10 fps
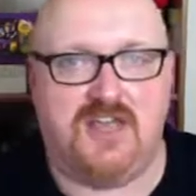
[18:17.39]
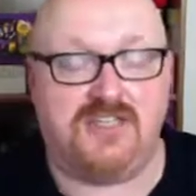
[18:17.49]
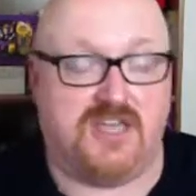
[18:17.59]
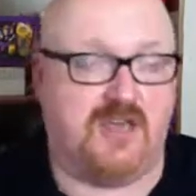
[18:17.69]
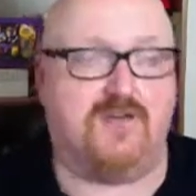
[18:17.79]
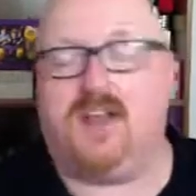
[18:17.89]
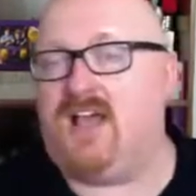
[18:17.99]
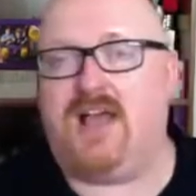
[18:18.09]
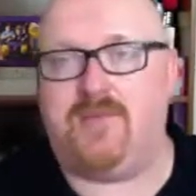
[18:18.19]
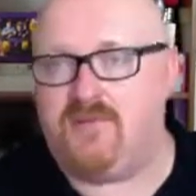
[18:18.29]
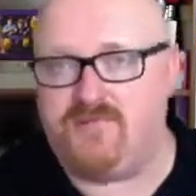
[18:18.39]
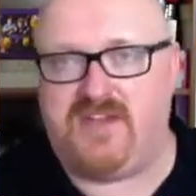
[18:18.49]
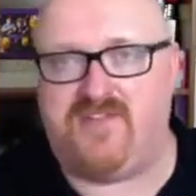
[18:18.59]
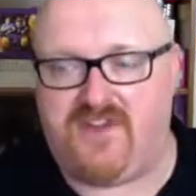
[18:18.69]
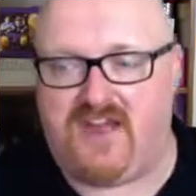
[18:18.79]
So, like, I'm a
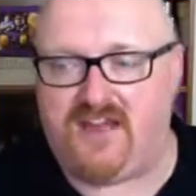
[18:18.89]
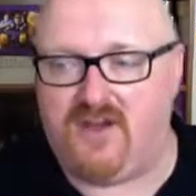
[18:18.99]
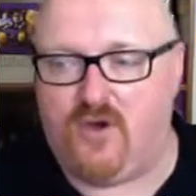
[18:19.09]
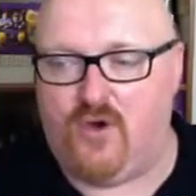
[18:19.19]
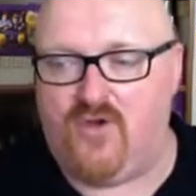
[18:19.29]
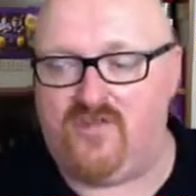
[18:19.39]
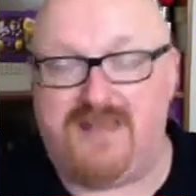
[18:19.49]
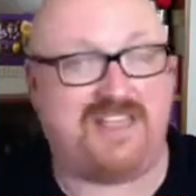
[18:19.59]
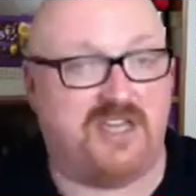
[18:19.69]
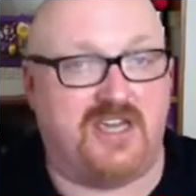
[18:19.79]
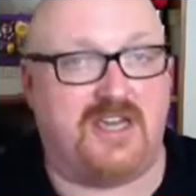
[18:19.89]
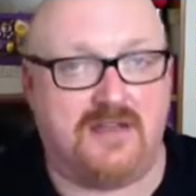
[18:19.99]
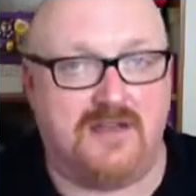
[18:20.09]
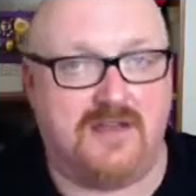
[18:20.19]
big fan of magic.